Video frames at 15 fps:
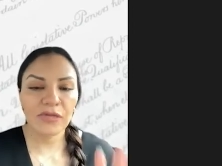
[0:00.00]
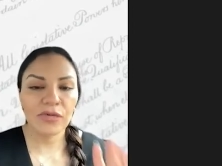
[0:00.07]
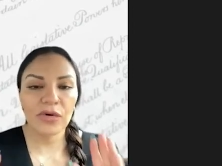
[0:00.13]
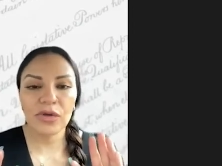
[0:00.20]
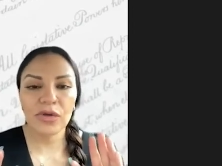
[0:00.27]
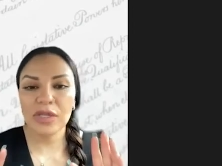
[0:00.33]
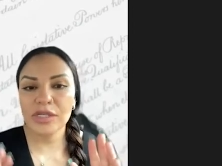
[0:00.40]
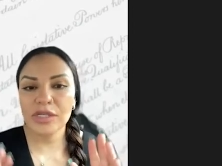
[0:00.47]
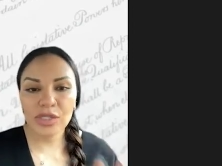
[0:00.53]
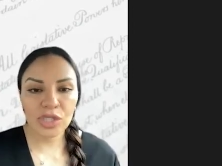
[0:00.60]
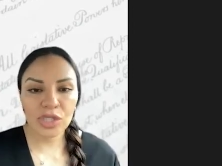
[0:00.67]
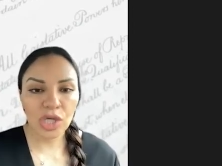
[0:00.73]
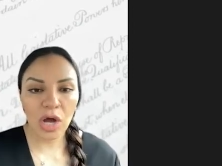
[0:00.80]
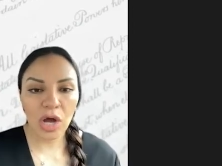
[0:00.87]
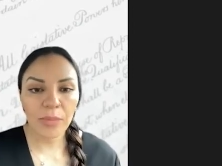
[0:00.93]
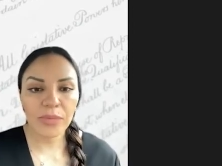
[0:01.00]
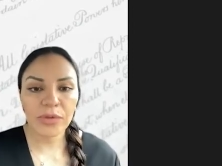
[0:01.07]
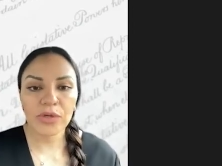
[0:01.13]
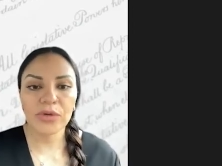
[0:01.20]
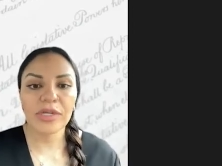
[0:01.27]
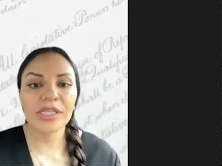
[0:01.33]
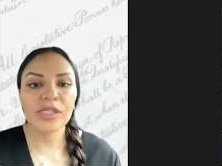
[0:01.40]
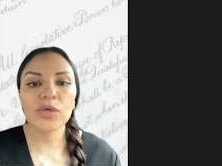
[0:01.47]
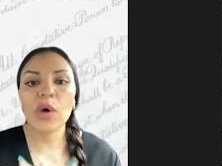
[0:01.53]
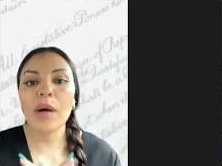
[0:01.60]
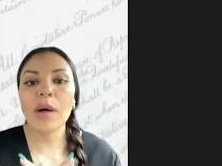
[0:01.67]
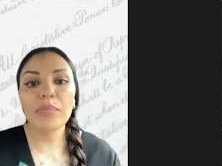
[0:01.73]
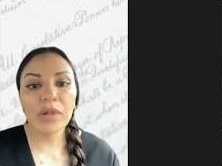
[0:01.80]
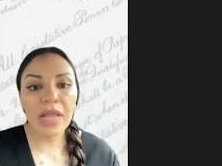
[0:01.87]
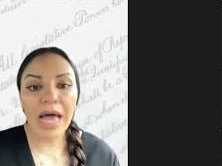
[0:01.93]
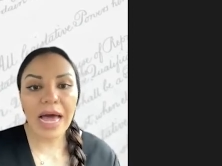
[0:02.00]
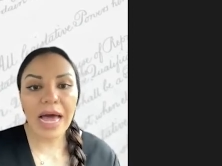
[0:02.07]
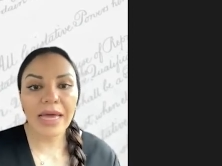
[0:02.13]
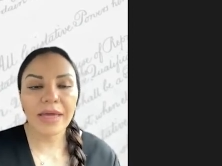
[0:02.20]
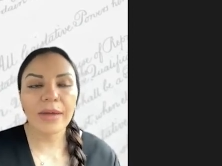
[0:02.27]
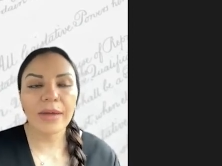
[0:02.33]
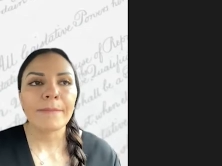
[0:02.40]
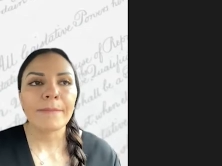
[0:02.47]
for this job. You need to apply.